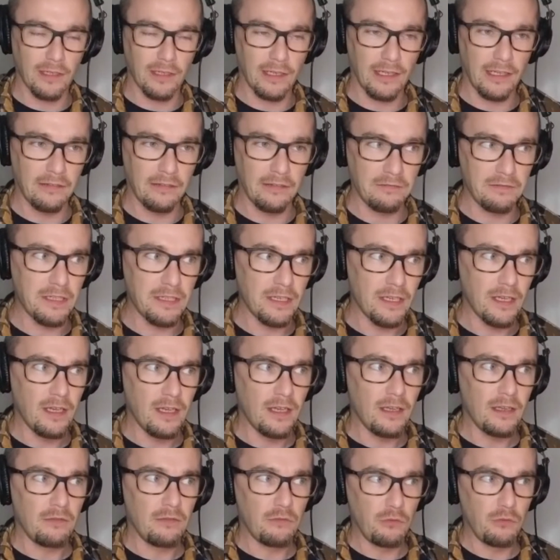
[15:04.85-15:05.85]
And
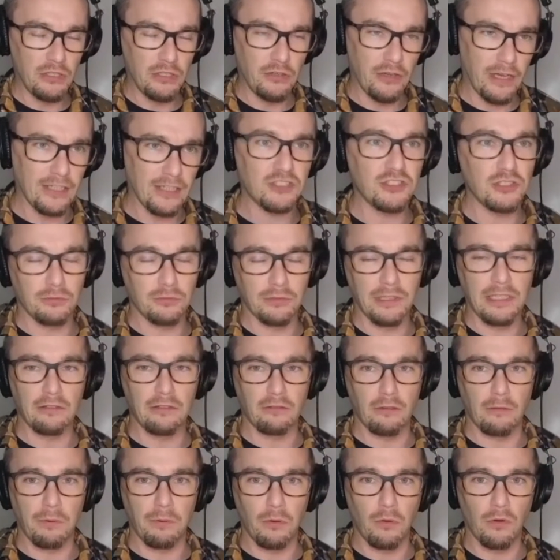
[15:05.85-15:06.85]
when you actually read
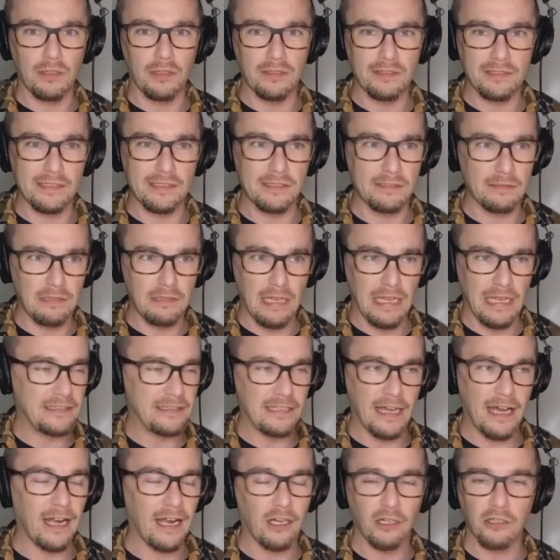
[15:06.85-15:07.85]
the reports,
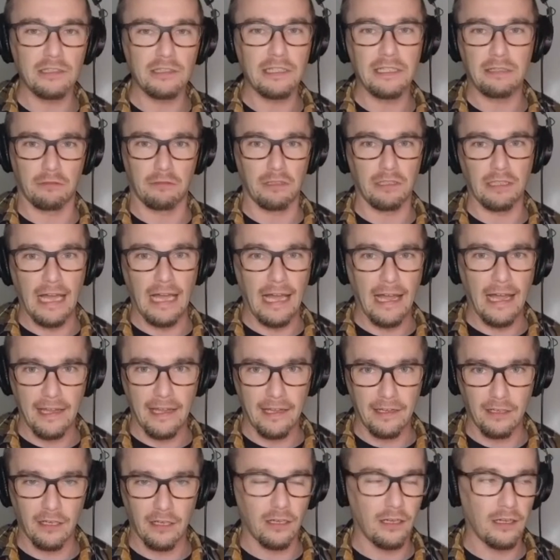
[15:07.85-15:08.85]
entirely
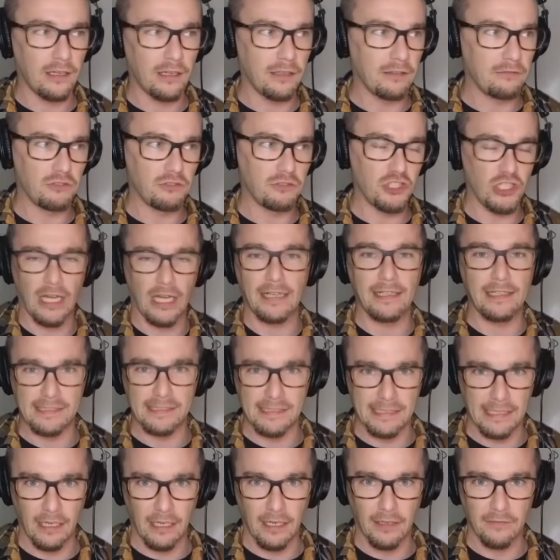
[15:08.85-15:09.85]
relying on Chinese
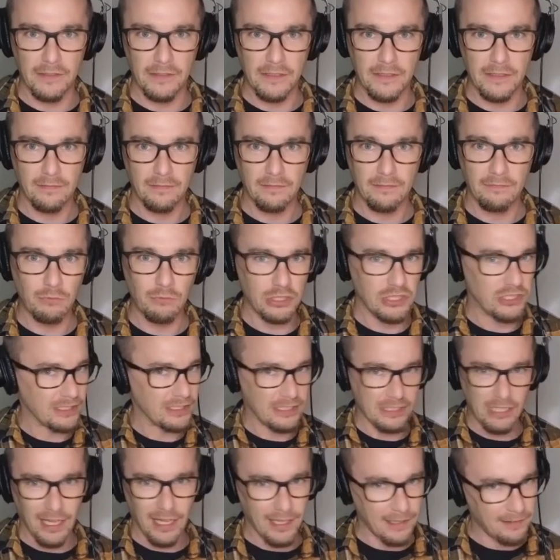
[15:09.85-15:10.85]
tariffs, which is
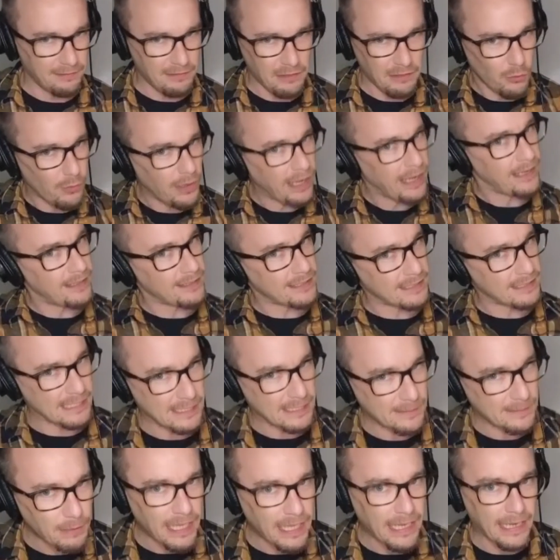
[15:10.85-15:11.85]
not the way it's
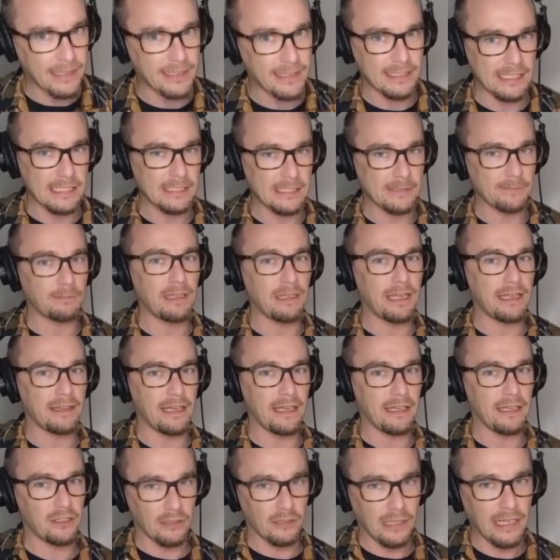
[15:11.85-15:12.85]
displayed. It's displayed
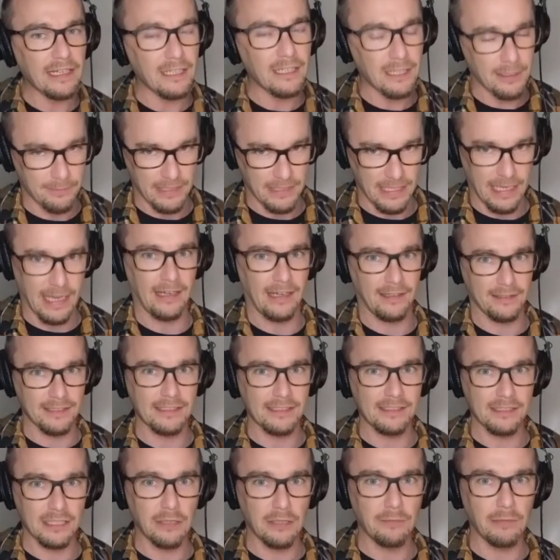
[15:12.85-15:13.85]
that your income tax
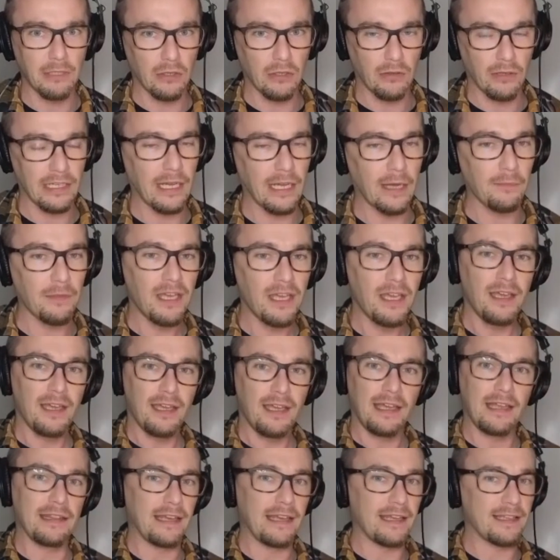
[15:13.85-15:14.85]
is going to be going up.
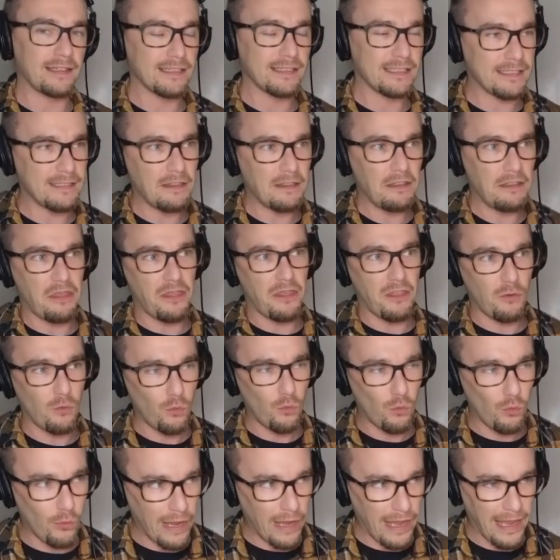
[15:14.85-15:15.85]
And that's the
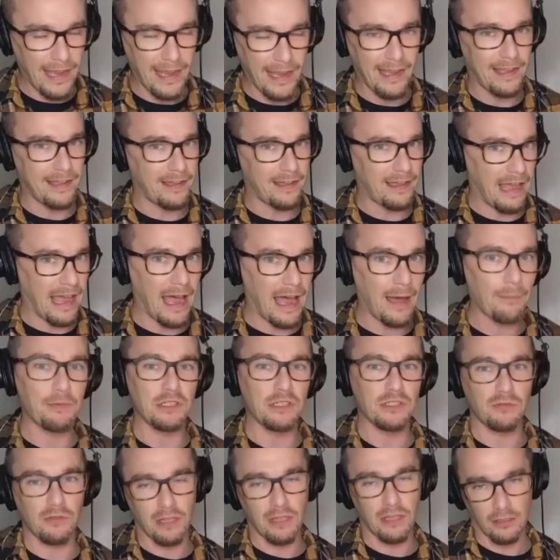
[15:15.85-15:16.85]
way it
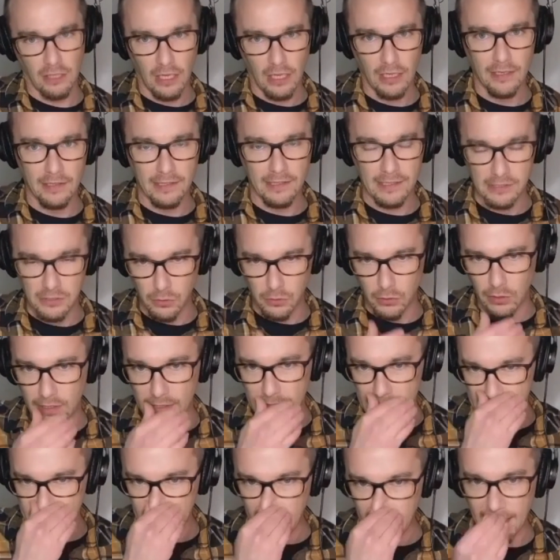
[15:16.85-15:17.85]
happens with a lot of these
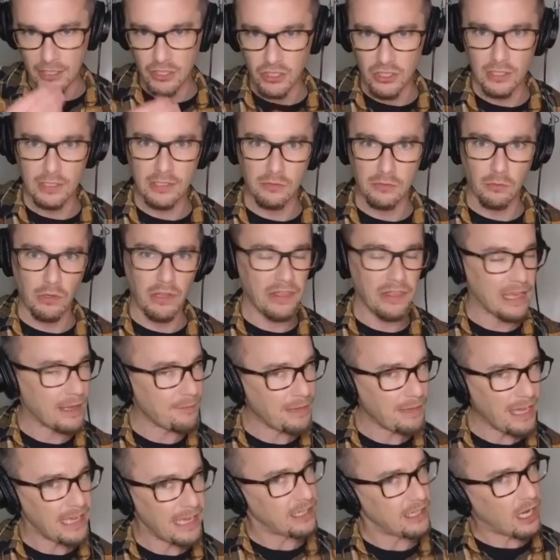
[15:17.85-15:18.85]
organizations, where they
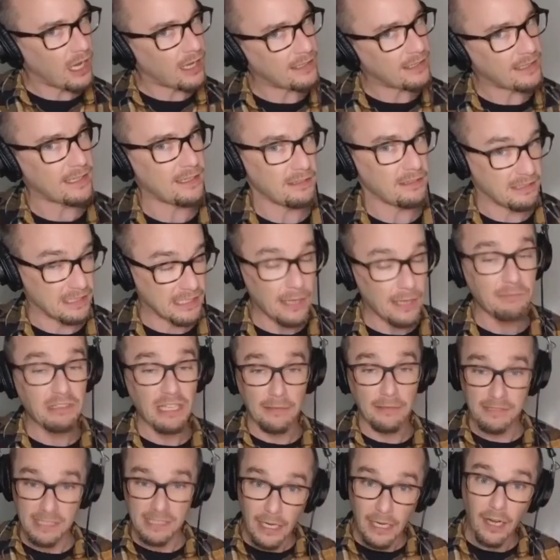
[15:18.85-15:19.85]
may not
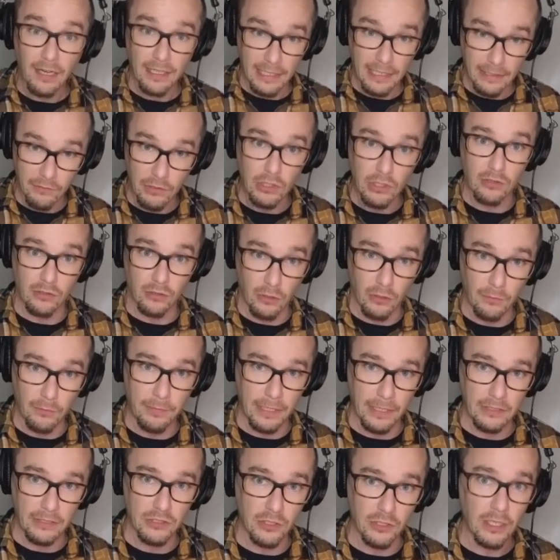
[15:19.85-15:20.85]
sometimes they are giving you the whole
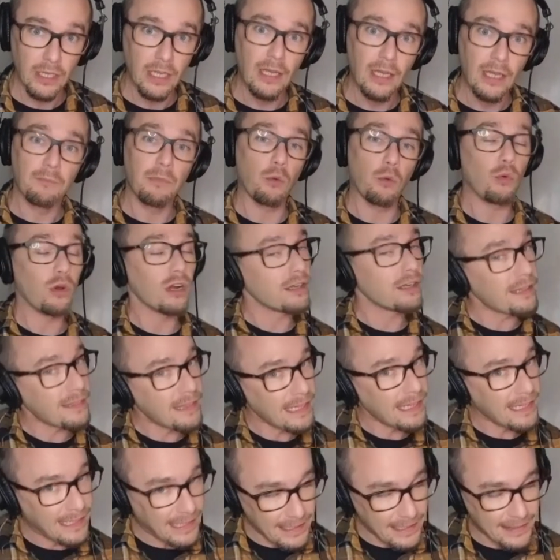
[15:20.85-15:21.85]
picture, but where do
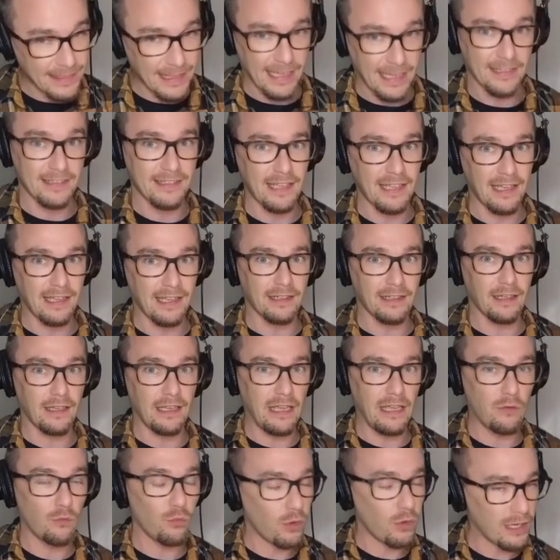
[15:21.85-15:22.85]
they get that data,
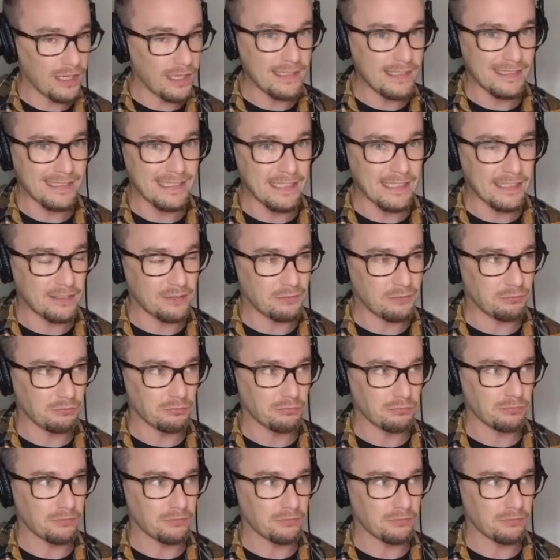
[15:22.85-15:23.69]
and what is it?